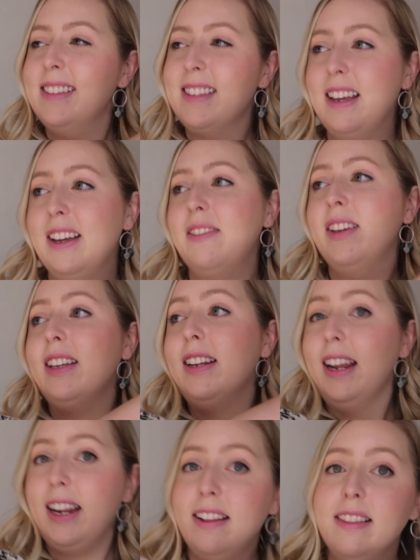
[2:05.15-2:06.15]
7,
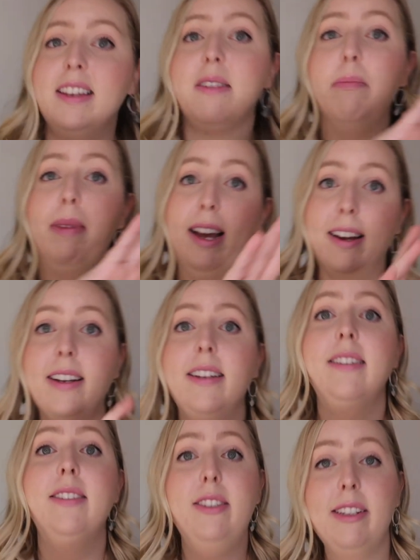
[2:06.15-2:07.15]
8, then back
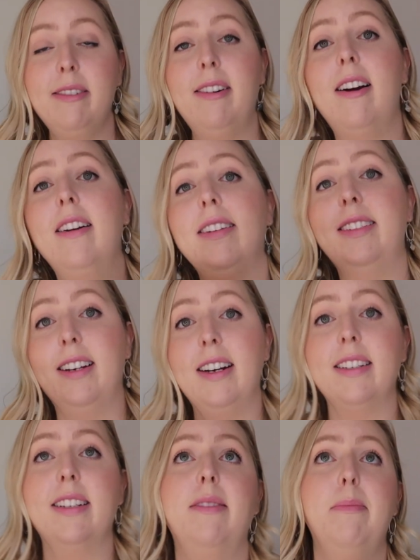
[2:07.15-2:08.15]
to our
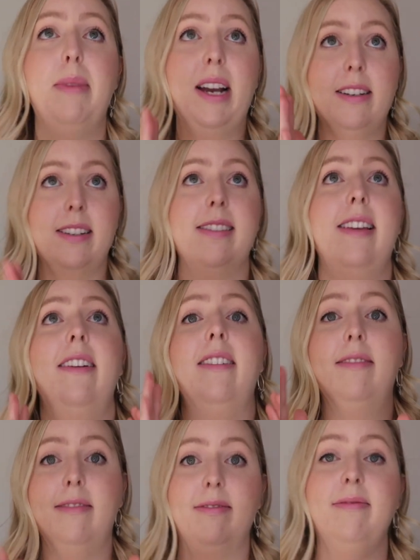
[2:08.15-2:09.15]
dot, back to
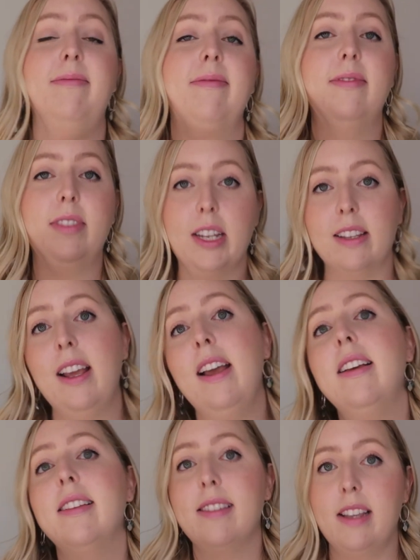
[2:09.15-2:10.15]
center, 6,
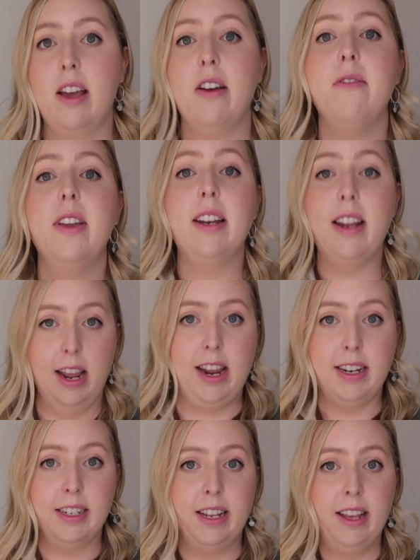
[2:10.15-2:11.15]
7,
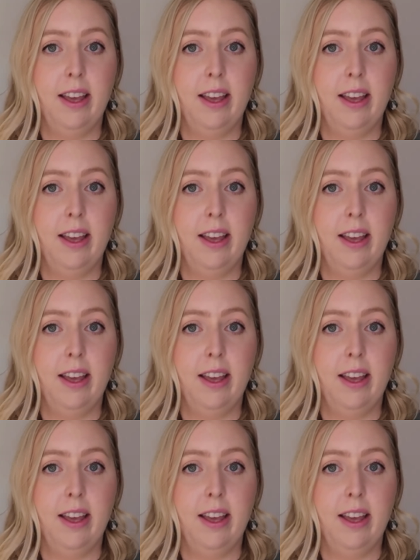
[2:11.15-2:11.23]
8.